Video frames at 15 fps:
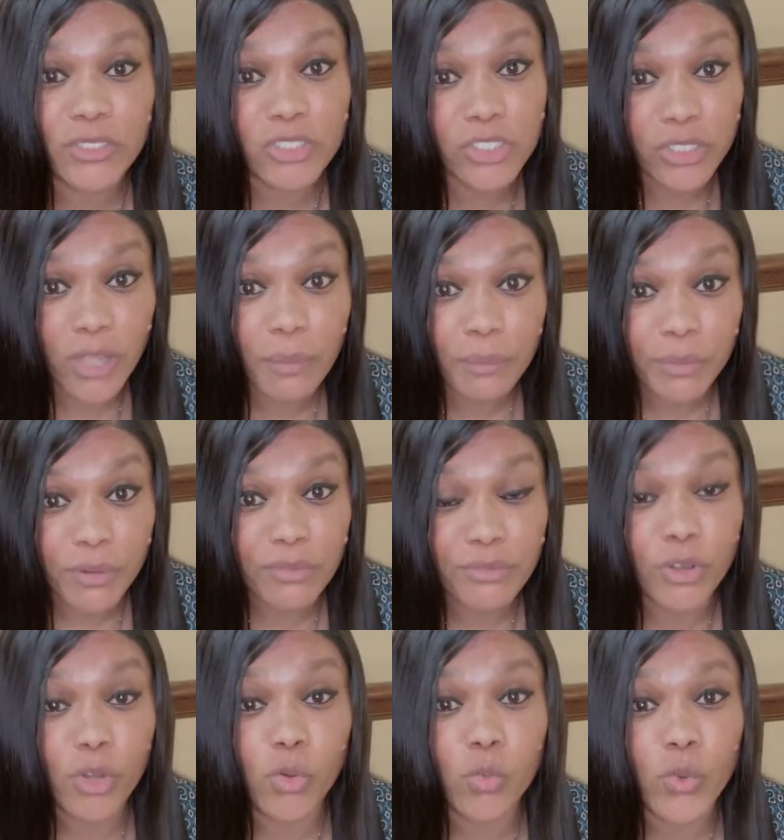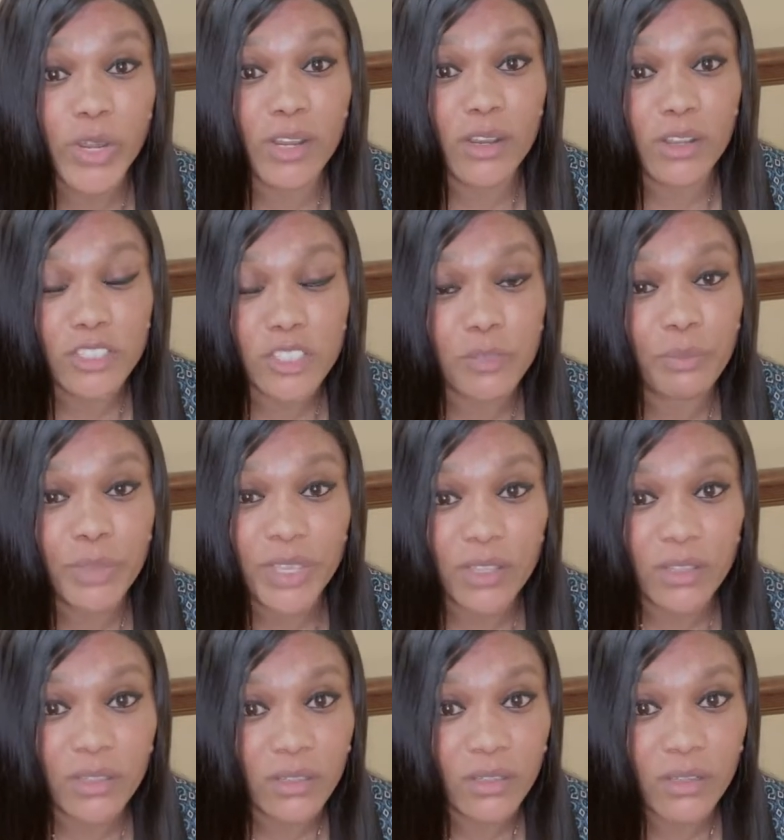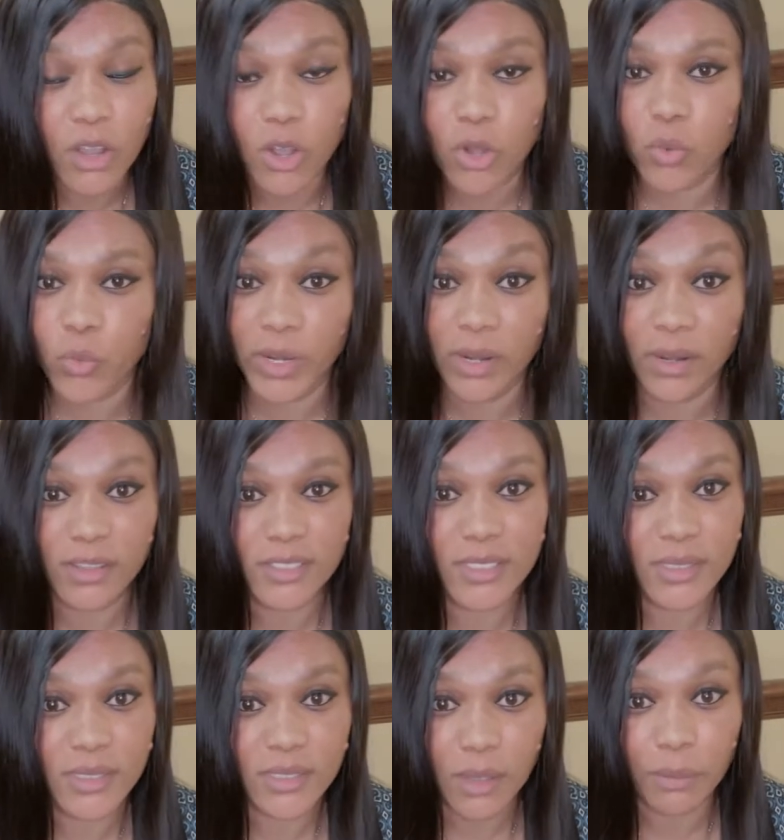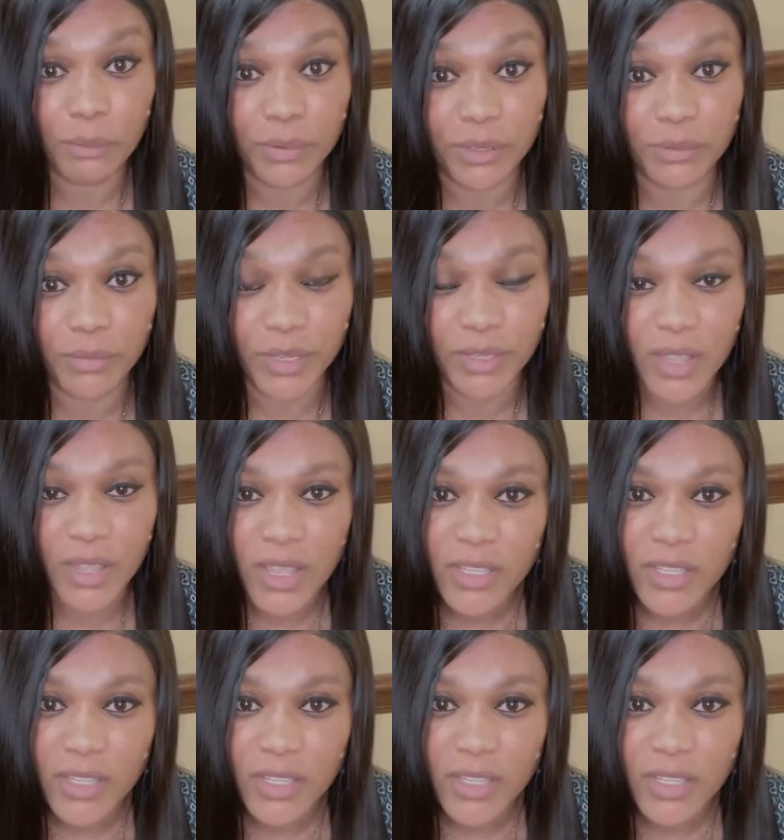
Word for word: shopping for weight loss pill or weight loss supplement.